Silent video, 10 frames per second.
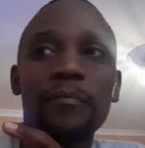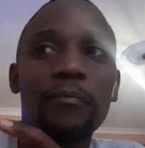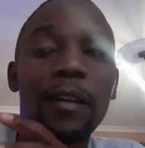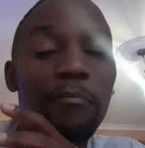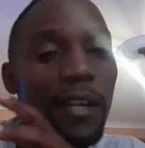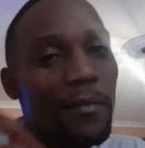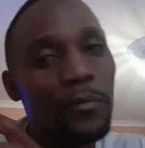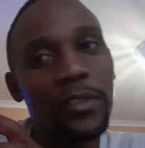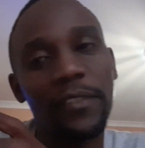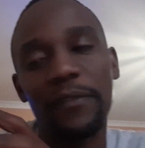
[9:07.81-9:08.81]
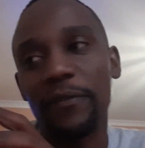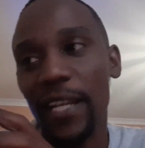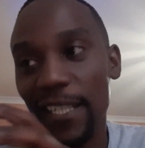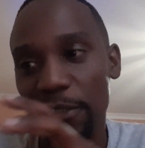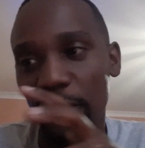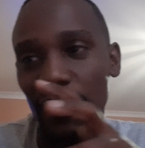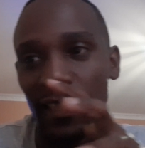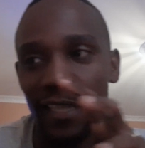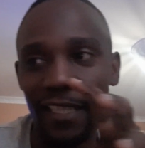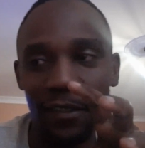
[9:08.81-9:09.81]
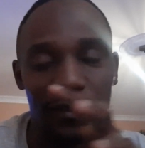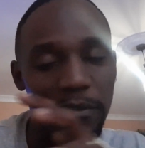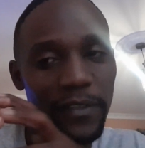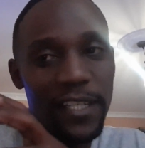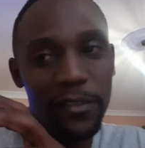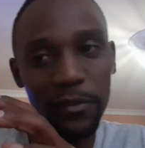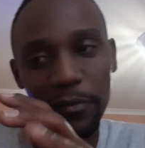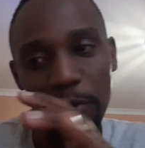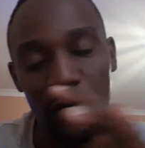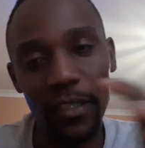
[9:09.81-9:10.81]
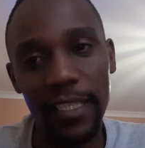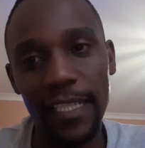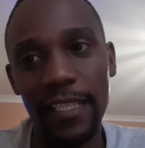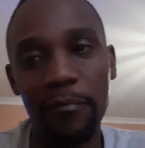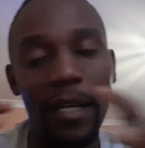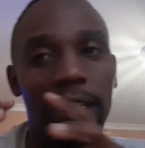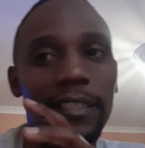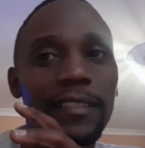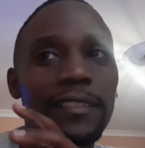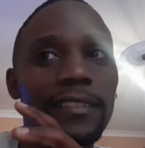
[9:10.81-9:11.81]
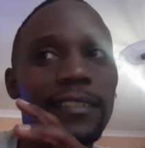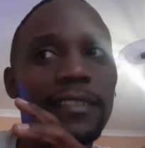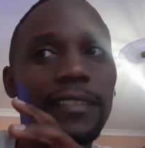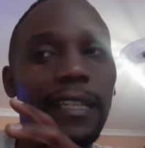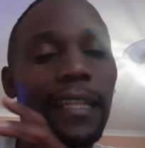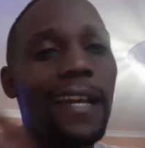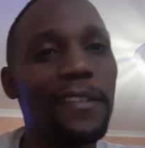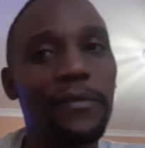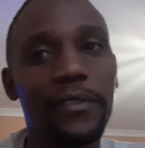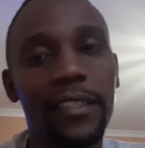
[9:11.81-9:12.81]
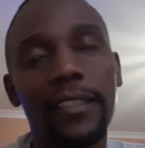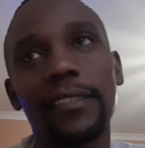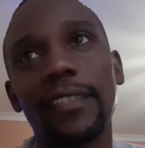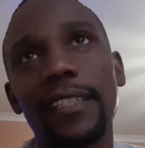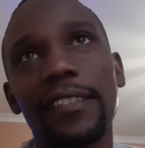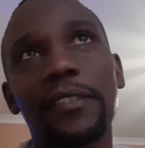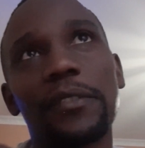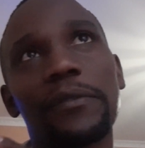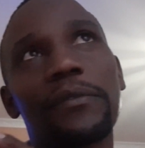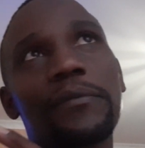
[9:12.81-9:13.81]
my mom was a vital key, or a vital role in my life, in the sense of